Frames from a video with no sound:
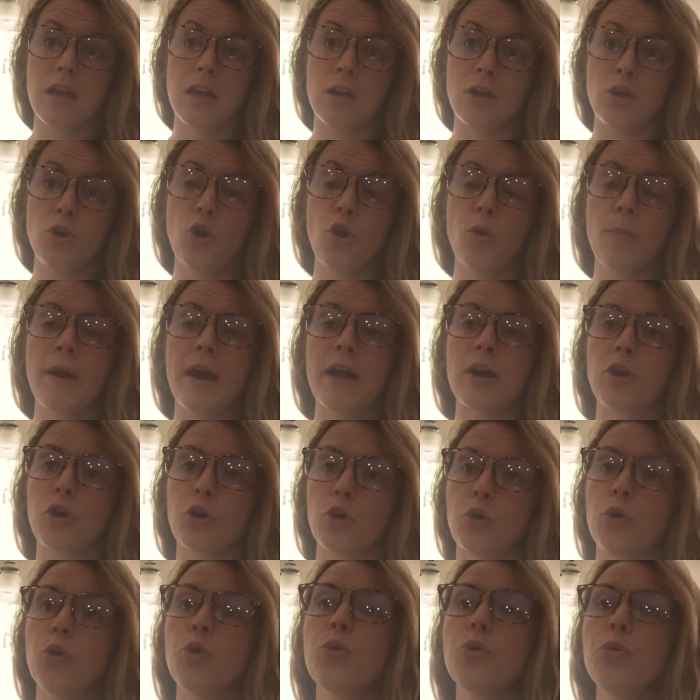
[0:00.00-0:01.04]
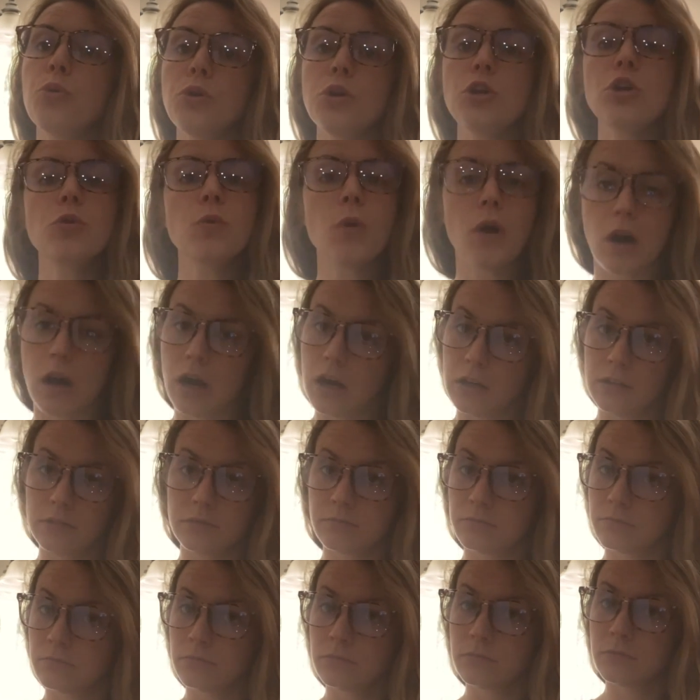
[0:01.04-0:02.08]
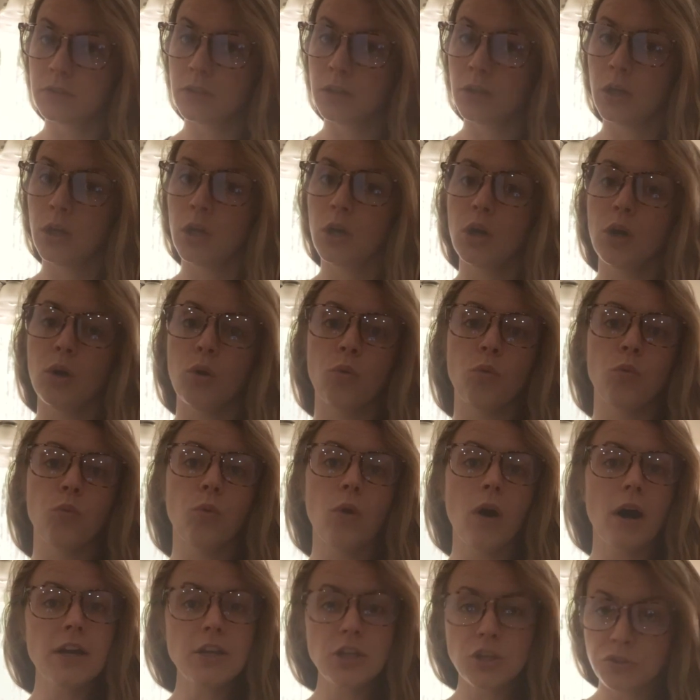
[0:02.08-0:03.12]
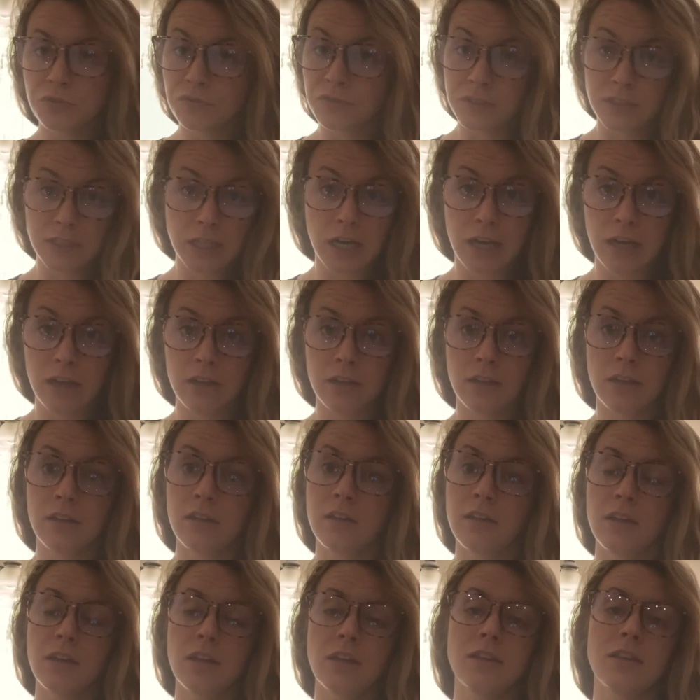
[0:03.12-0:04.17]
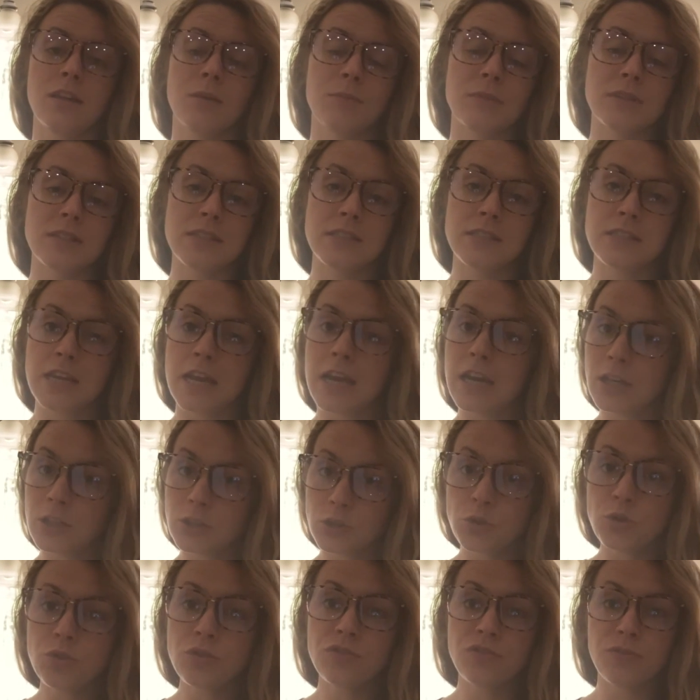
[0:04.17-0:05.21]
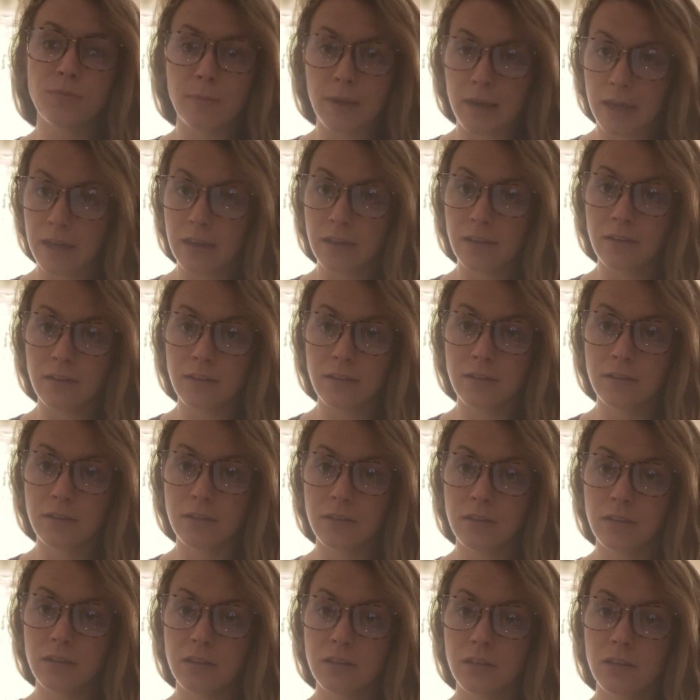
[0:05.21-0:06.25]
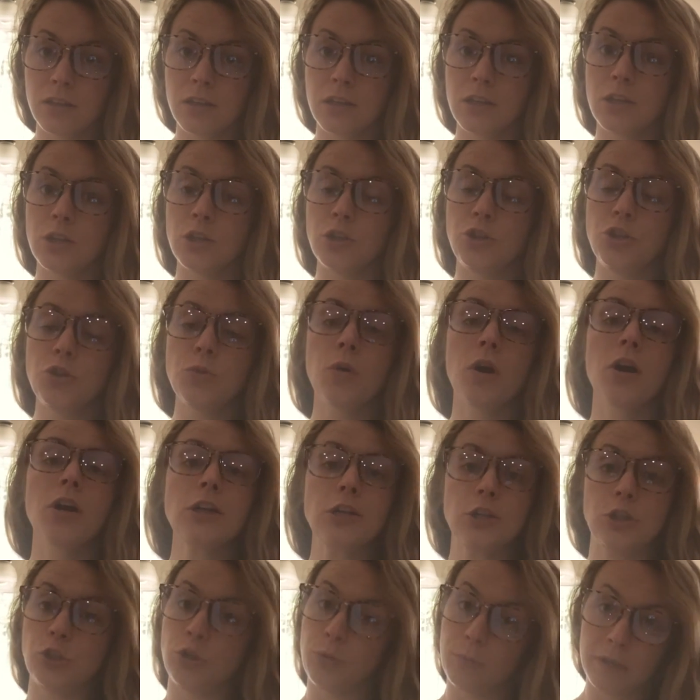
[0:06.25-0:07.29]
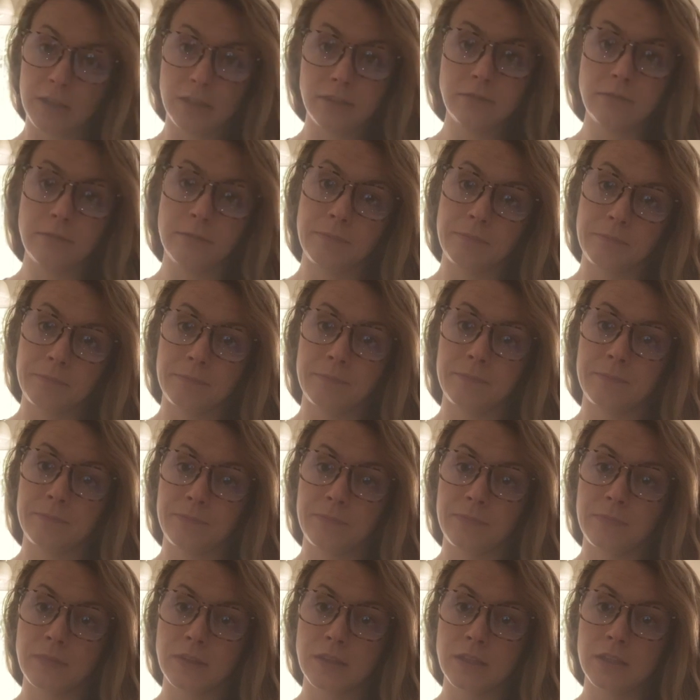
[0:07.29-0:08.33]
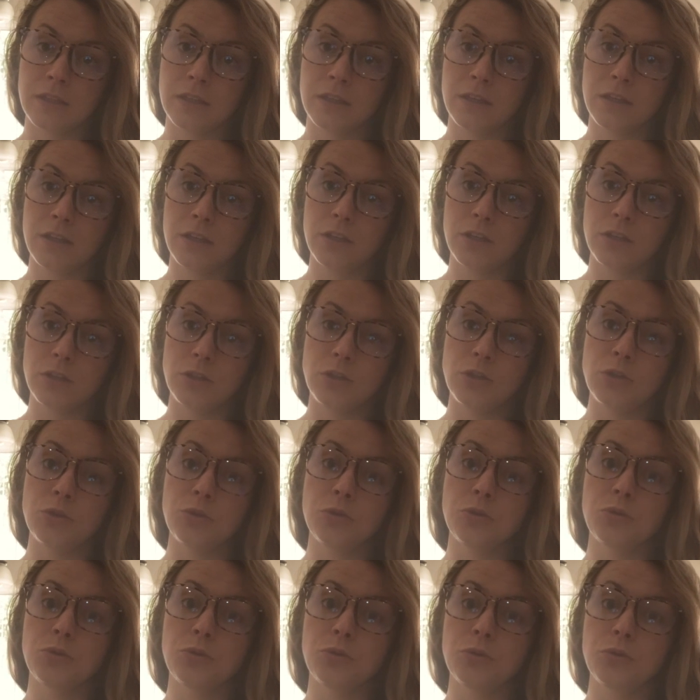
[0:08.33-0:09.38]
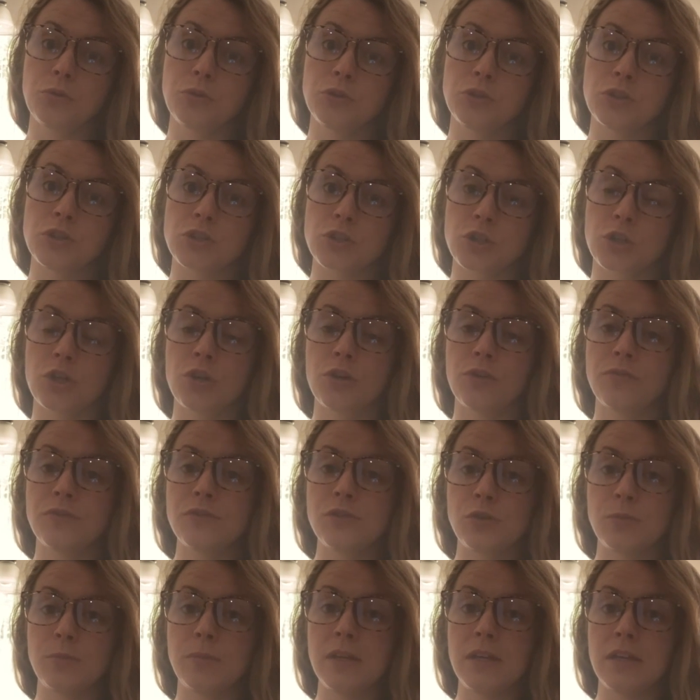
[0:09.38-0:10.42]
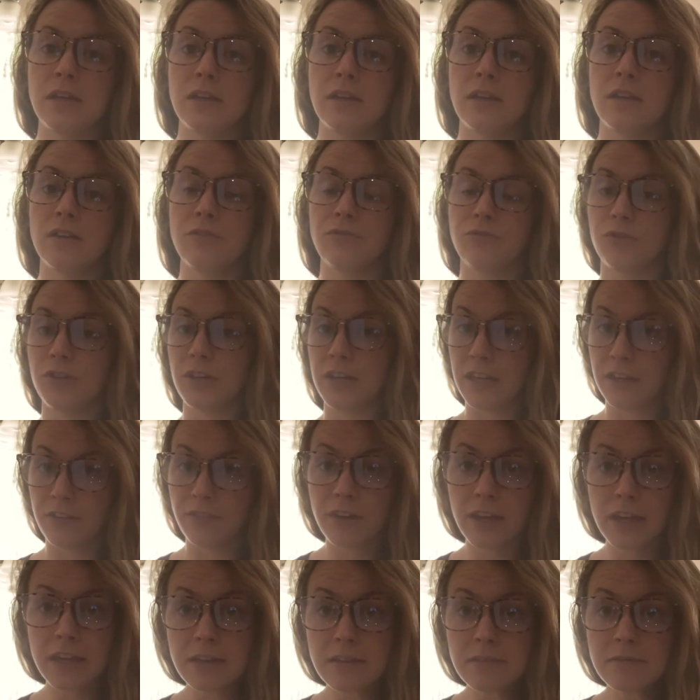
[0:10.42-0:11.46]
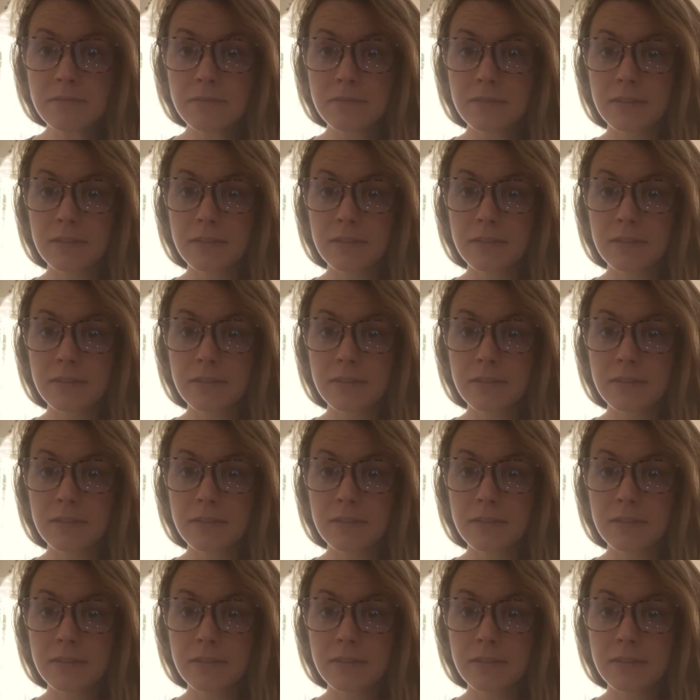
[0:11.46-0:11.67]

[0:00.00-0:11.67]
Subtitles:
no matter who you are, what you've done, the mistakes you've made, you are human. You deserve to be forgiven,